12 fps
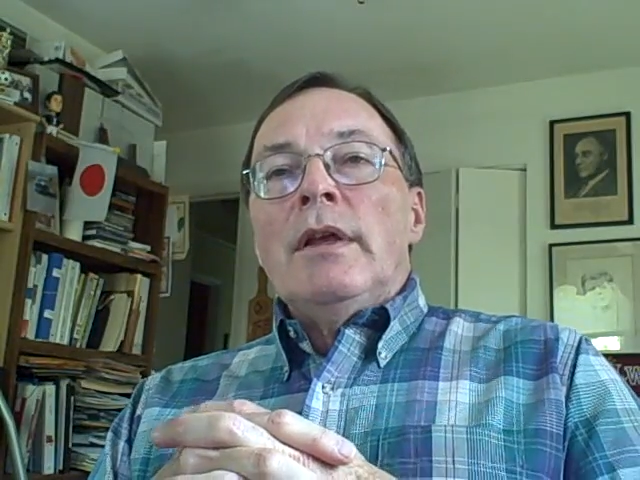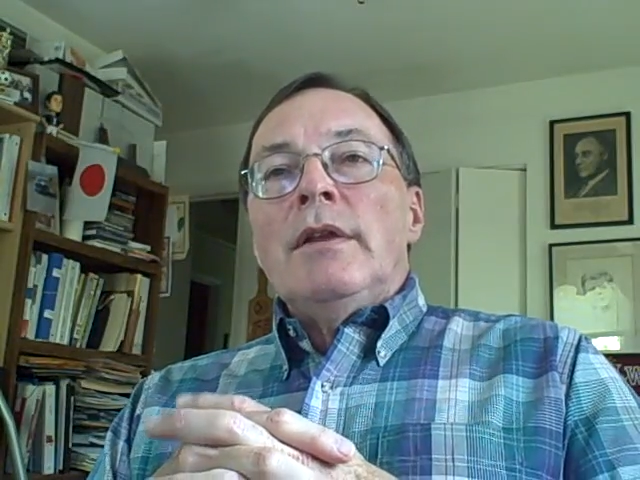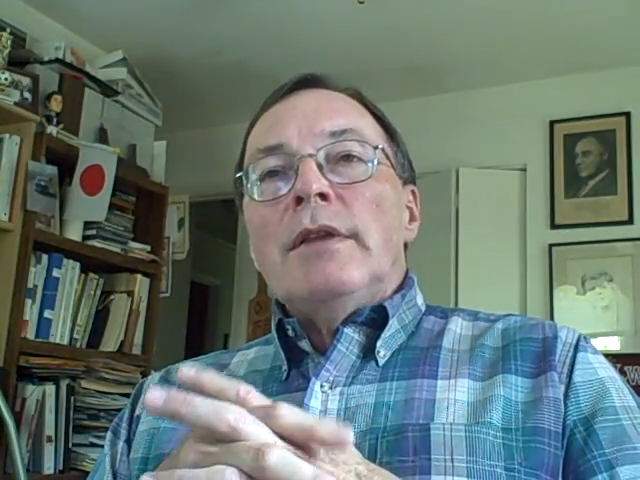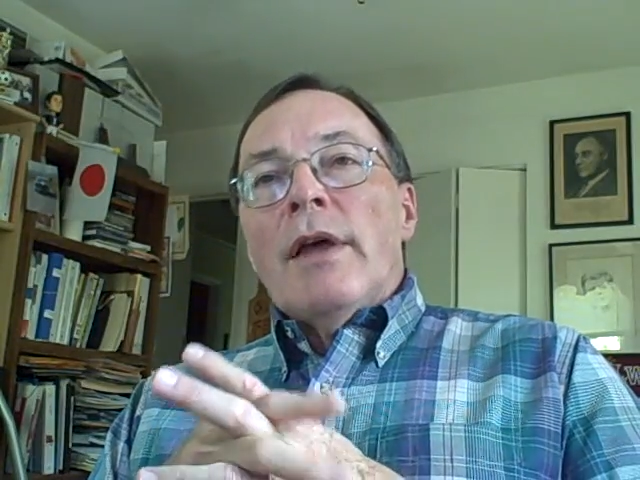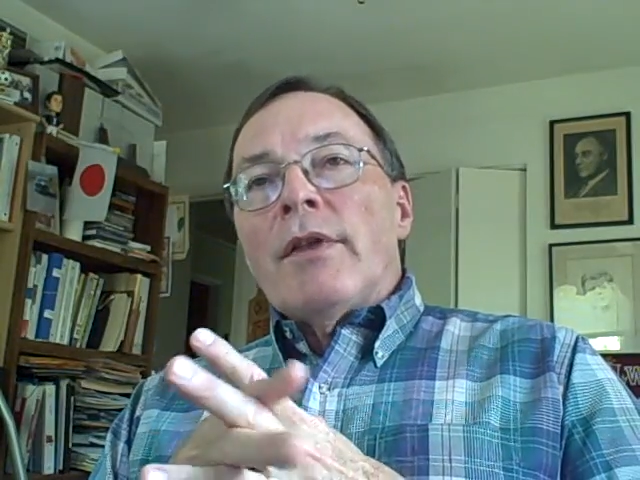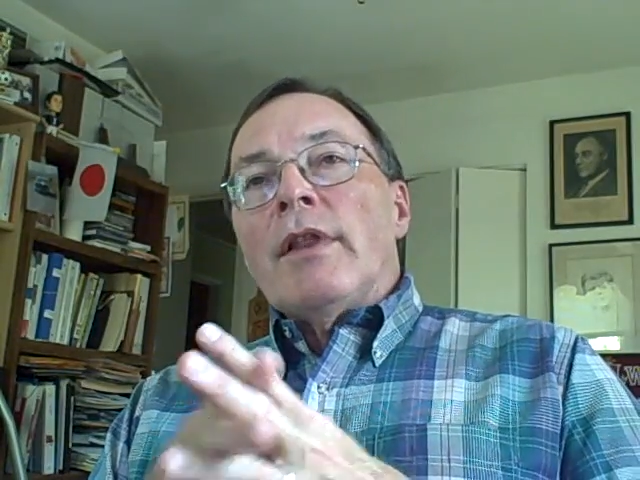
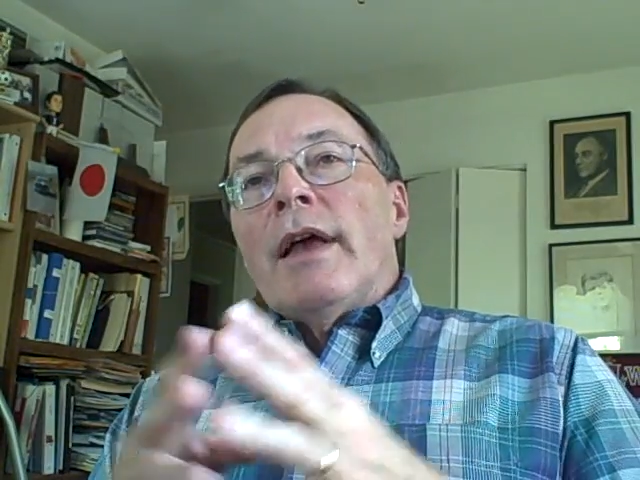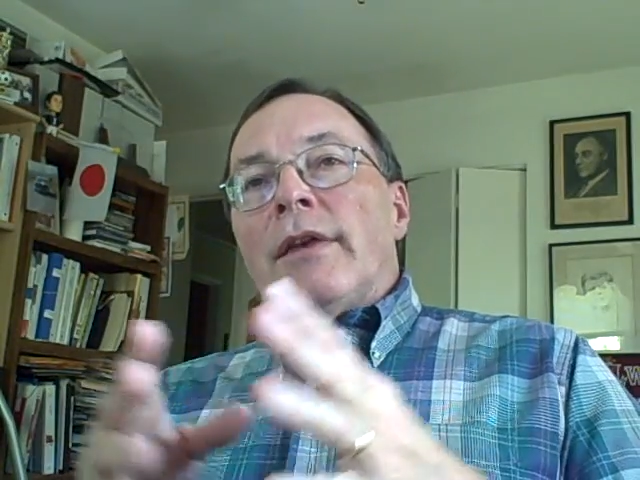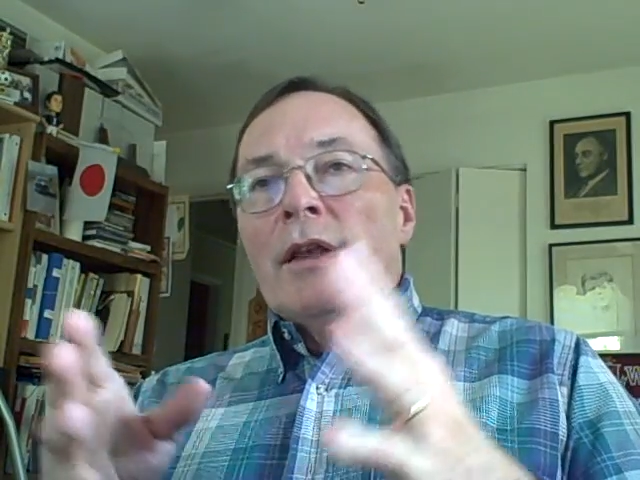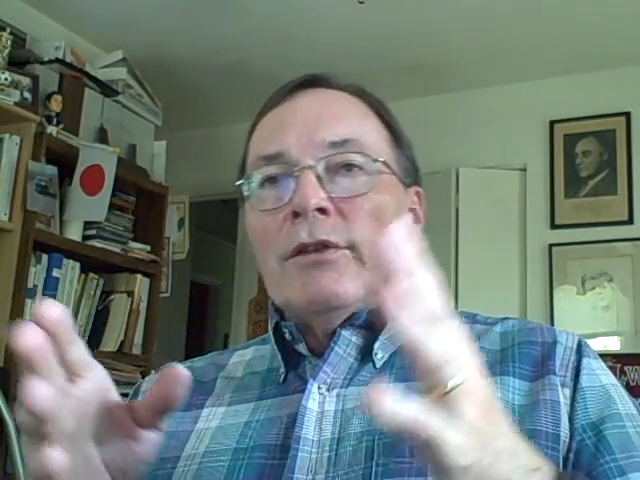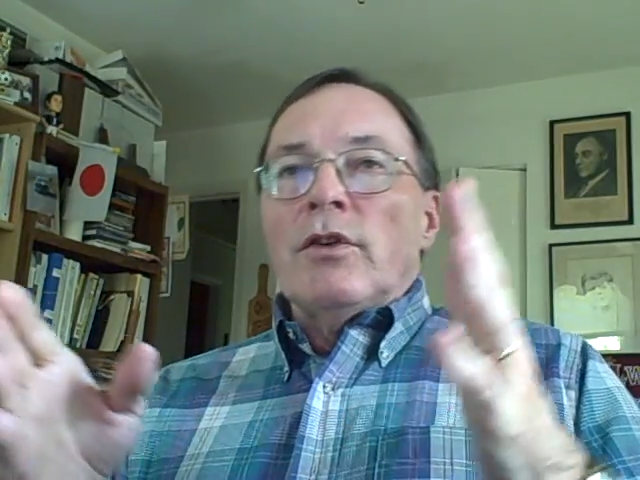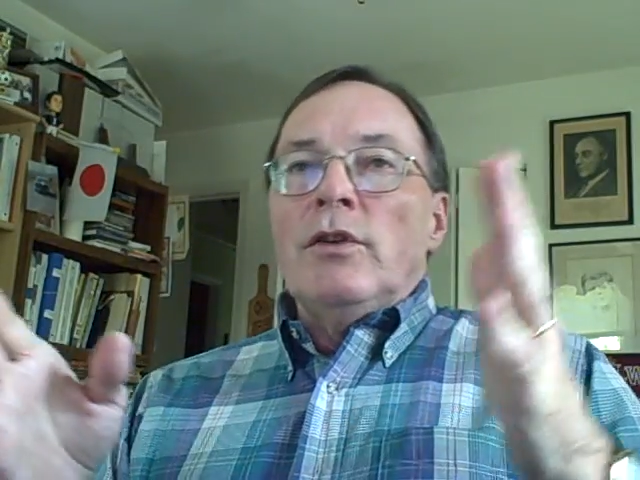Nonetheless,
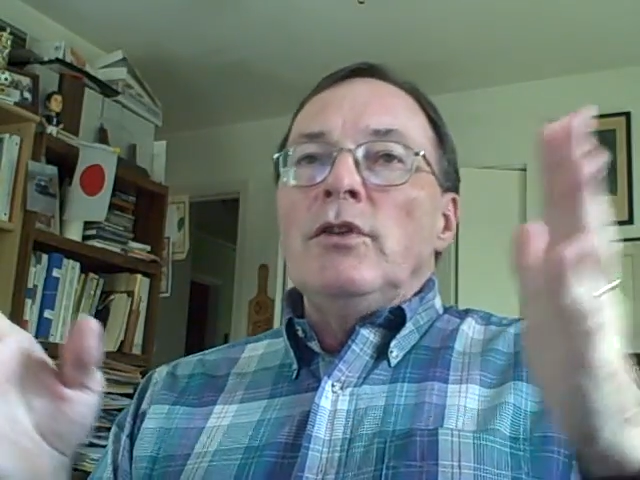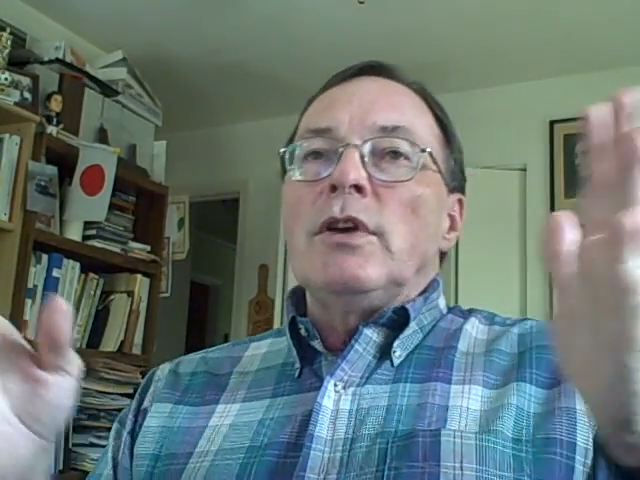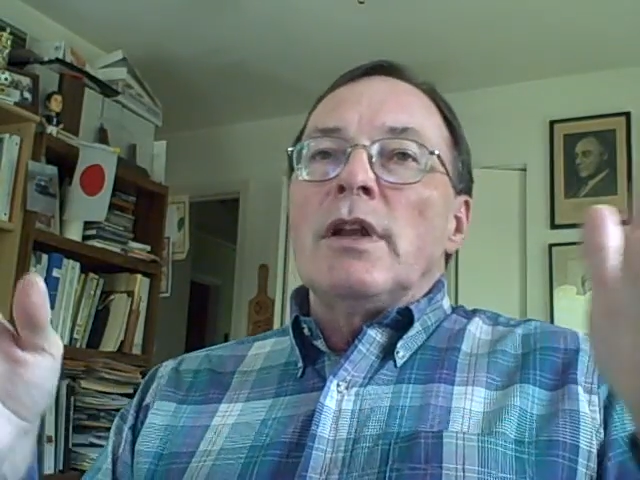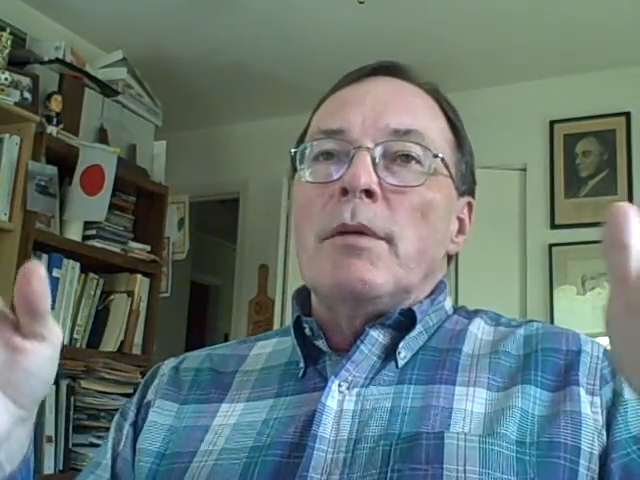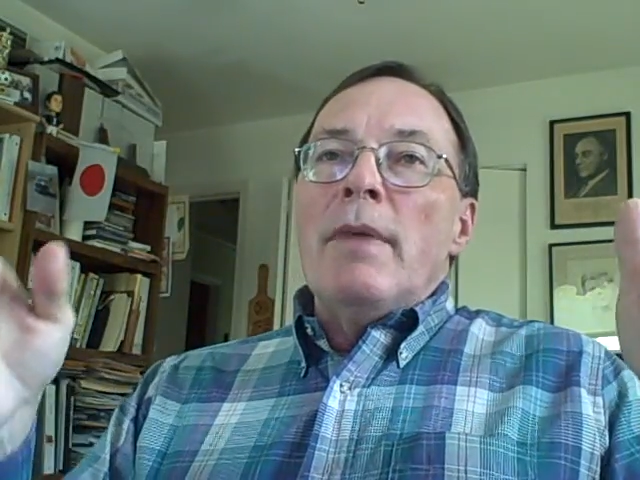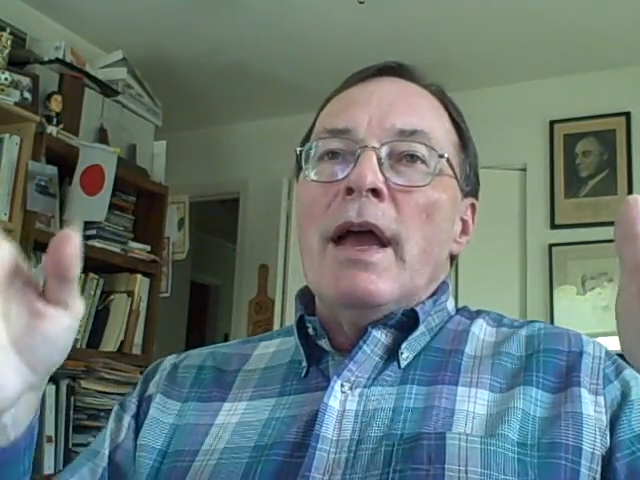and so you
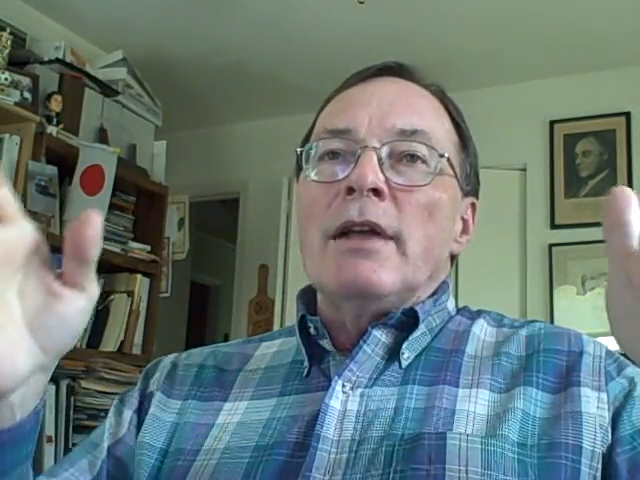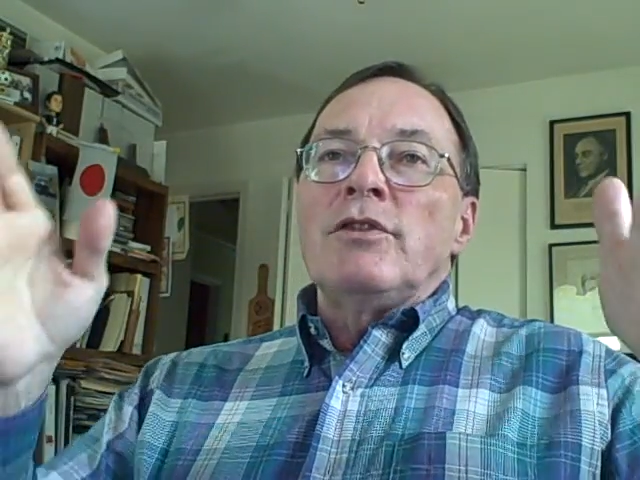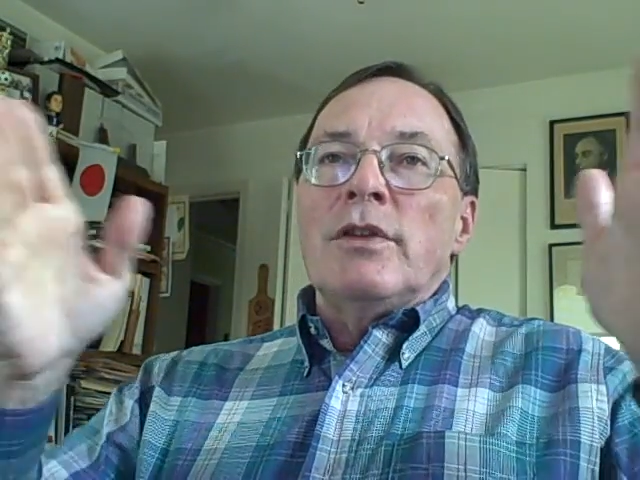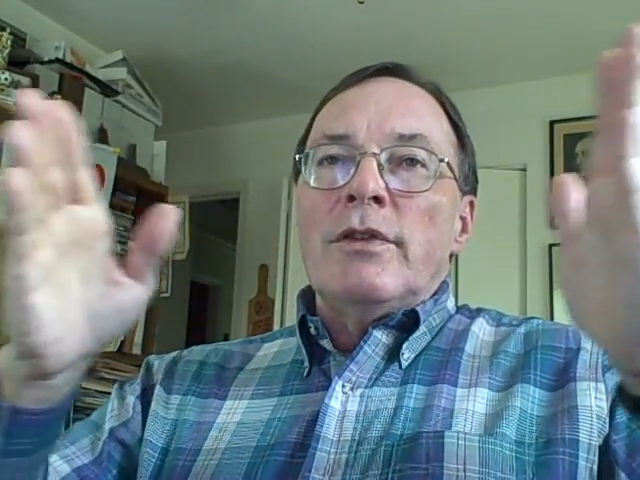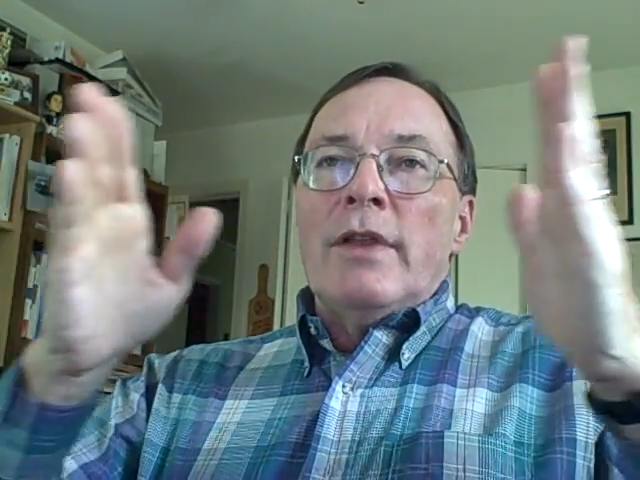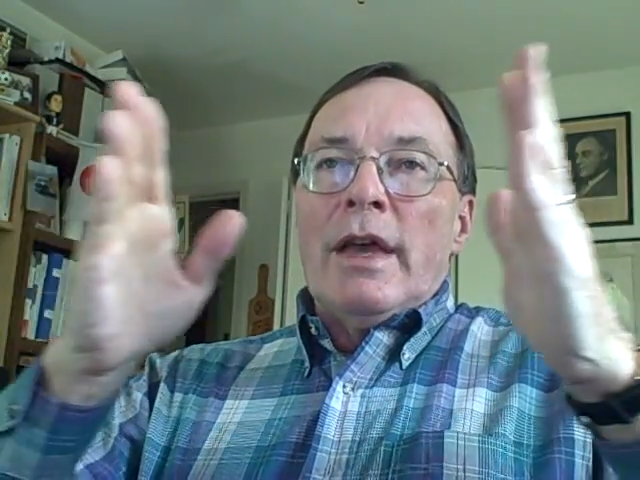can imagine